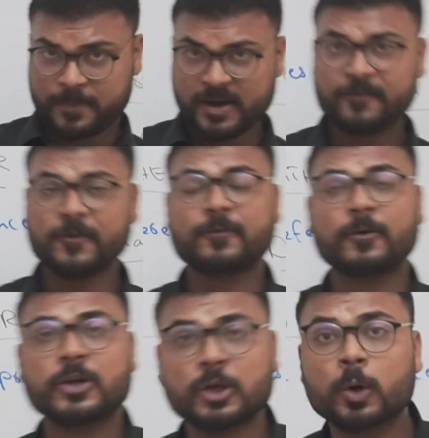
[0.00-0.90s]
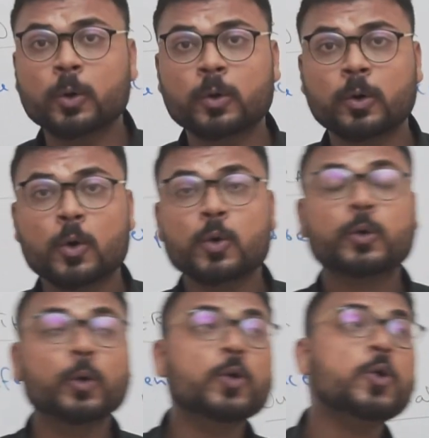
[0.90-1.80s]
prefer for you
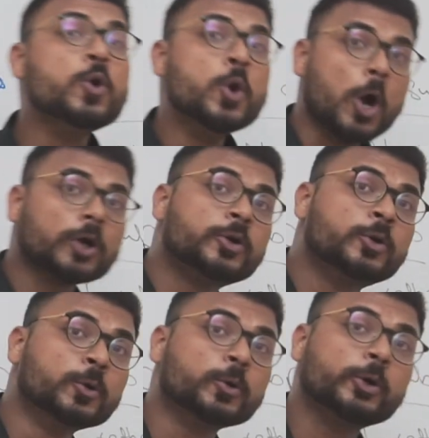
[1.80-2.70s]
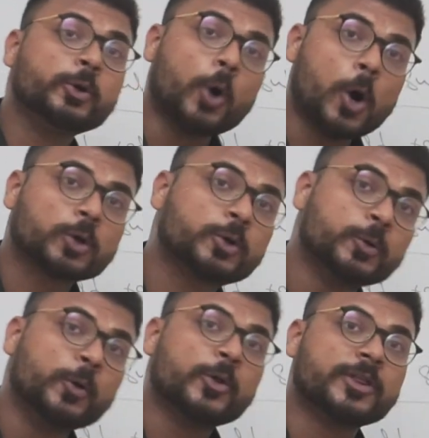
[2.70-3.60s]
to not to talk
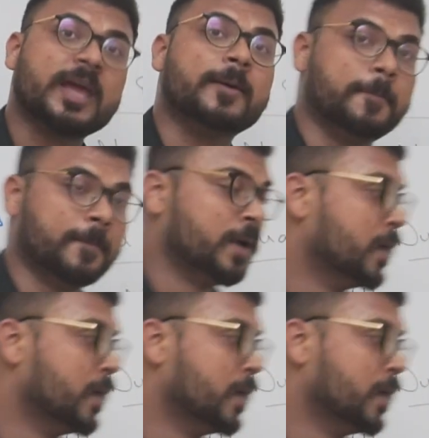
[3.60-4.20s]
to them